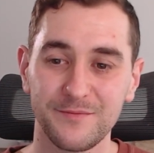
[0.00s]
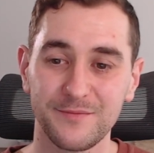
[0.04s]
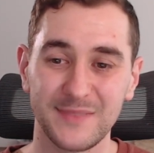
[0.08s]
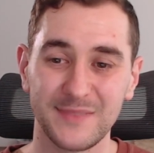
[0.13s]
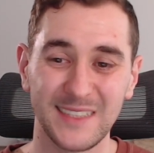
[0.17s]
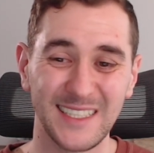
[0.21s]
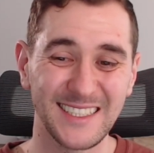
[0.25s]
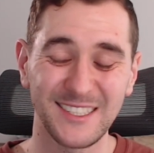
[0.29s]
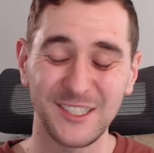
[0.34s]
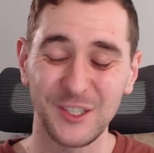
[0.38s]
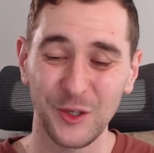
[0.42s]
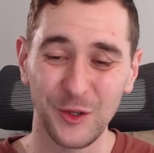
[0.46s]

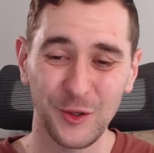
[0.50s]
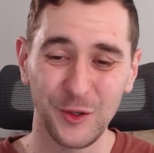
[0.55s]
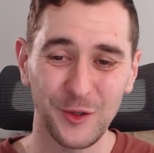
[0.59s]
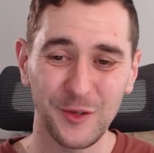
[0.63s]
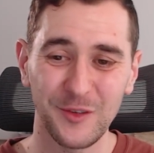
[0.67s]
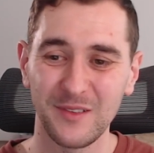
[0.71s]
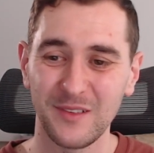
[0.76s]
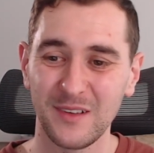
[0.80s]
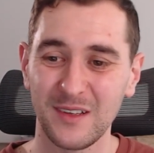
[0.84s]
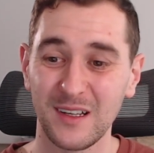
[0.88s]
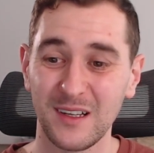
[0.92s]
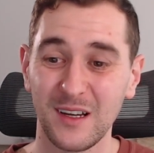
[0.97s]
This
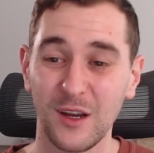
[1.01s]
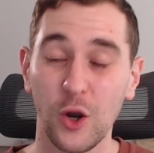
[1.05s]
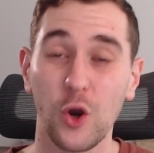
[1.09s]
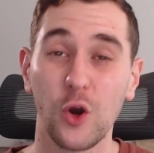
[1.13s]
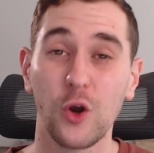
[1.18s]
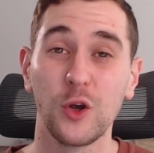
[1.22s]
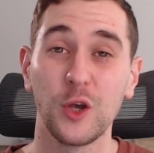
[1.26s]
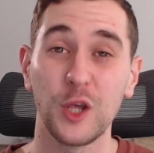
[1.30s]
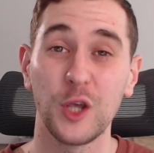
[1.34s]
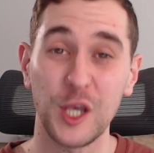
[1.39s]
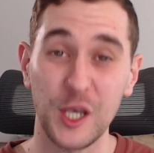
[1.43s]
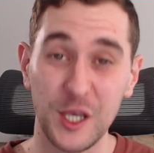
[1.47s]
dude
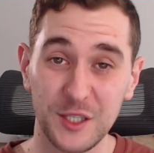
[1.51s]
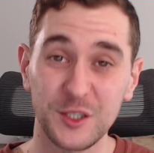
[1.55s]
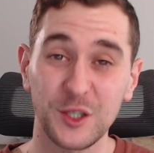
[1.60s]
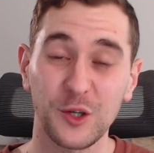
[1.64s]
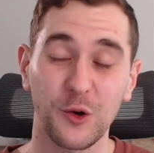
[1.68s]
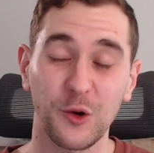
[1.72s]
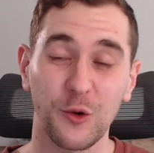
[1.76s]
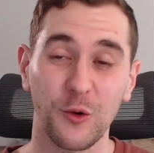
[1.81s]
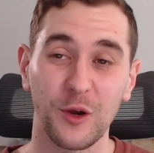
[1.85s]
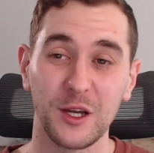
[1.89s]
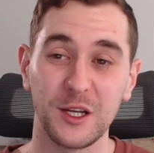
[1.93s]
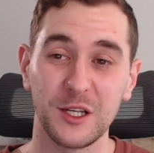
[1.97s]
He's
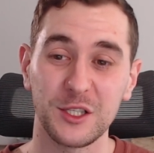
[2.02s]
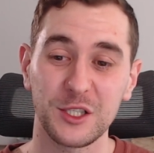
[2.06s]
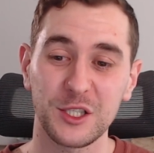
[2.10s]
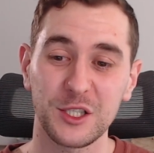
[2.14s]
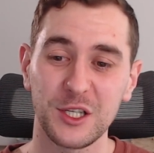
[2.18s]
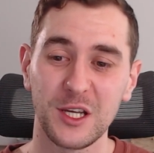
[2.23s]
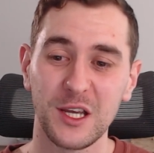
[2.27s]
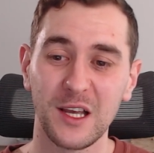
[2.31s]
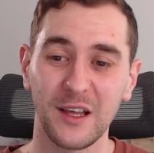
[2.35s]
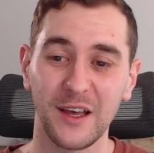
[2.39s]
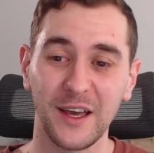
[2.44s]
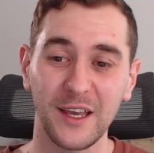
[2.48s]
cringe.
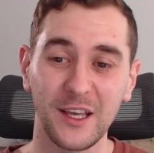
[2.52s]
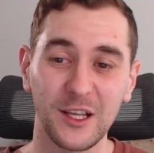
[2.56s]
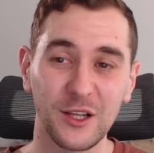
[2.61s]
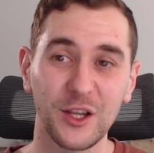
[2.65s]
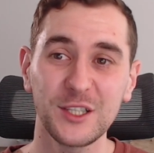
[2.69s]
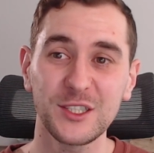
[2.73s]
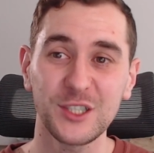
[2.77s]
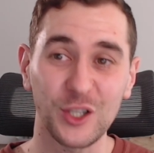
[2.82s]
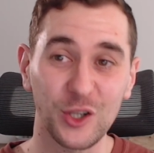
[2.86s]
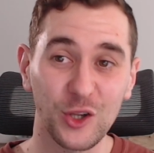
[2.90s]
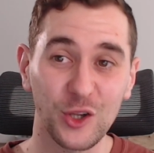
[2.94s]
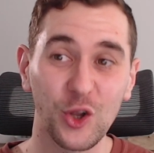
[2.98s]
Like,
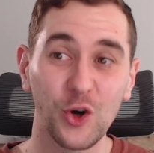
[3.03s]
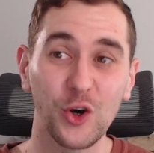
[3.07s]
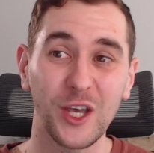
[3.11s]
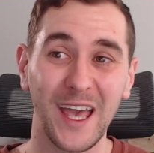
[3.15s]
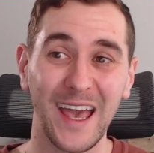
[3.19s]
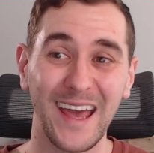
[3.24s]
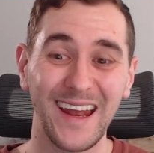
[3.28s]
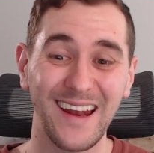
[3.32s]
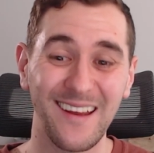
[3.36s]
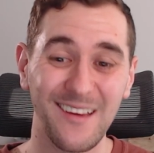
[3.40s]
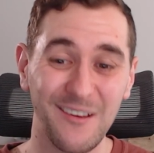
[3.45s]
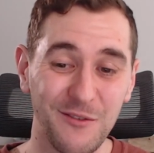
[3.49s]
let's look
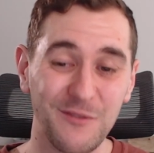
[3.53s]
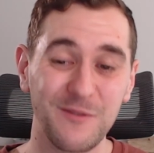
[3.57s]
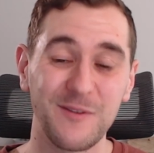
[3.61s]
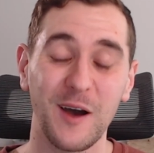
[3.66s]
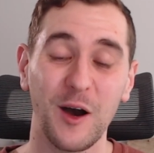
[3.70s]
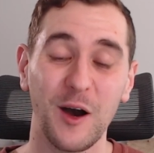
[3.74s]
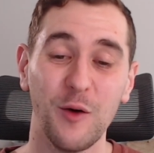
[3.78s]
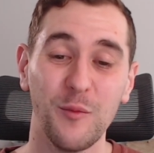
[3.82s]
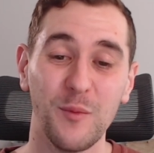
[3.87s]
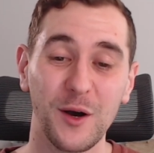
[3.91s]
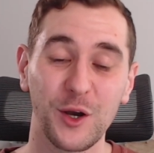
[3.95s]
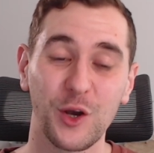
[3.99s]
at a
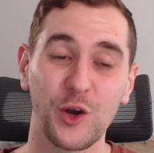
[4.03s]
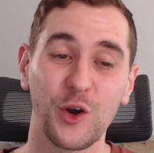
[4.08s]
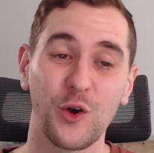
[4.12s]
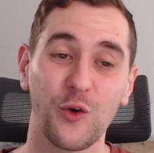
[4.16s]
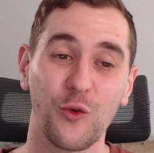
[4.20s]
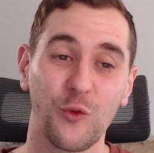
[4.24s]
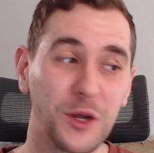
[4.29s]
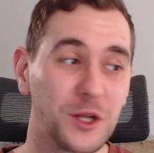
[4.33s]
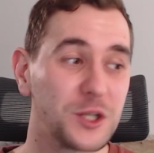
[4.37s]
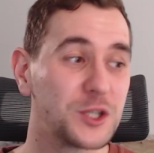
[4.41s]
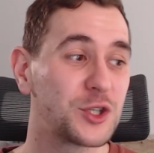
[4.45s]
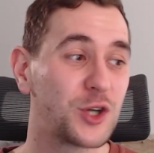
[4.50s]
Velma
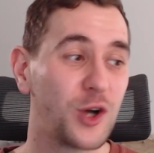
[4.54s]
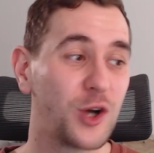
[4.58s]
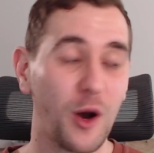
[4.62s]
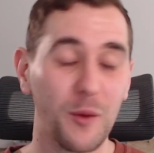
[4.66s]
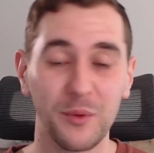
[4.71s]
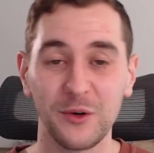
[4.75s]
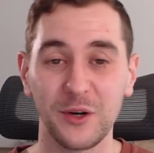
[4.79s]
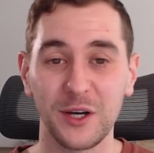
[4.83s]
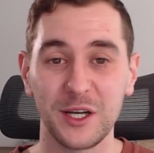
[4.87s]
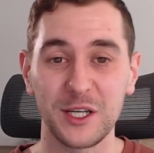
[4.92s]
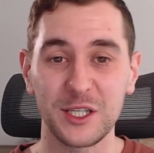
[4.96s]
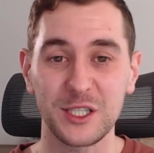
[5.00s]
cringe
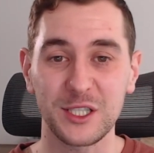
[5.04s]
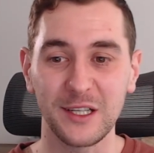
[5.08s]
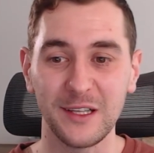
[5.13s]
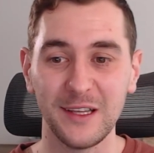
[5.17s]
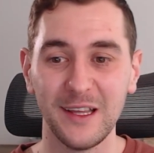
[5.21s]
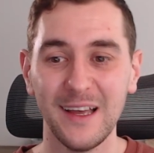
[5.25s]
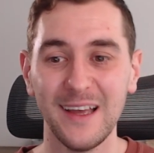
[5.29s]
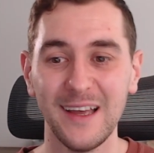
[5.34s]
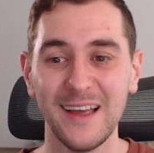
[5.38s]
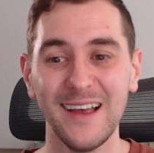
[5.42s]
compilation.